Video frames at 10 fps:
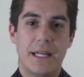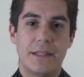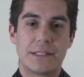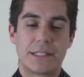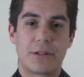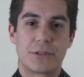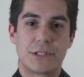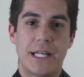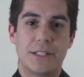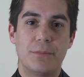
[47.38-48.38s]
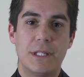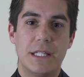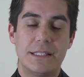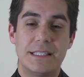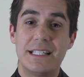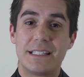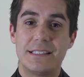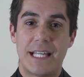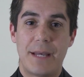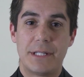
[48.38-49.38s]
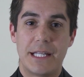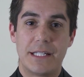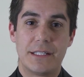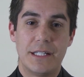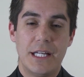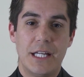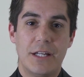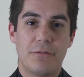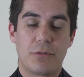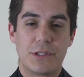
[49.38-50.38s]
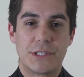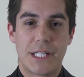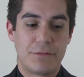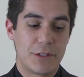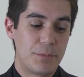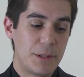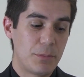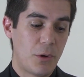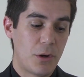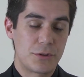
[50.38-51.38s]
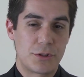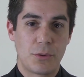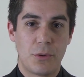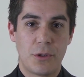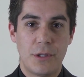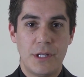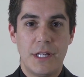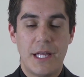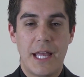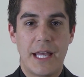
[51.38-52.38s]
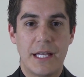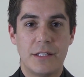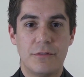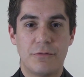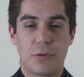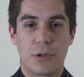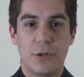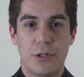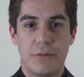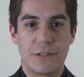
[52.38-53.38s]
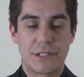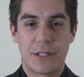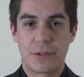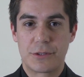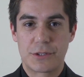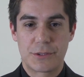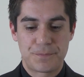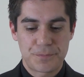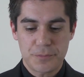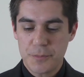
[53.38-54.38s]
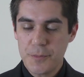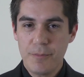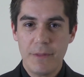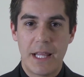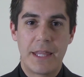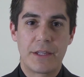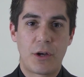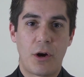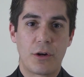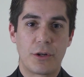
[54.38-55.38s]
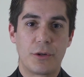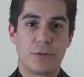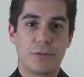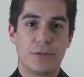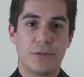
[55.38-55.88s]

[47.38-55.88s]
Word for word: and the sailors had to be decontaminated for the safety of the people on shore and for the good of the sailors and the cargo.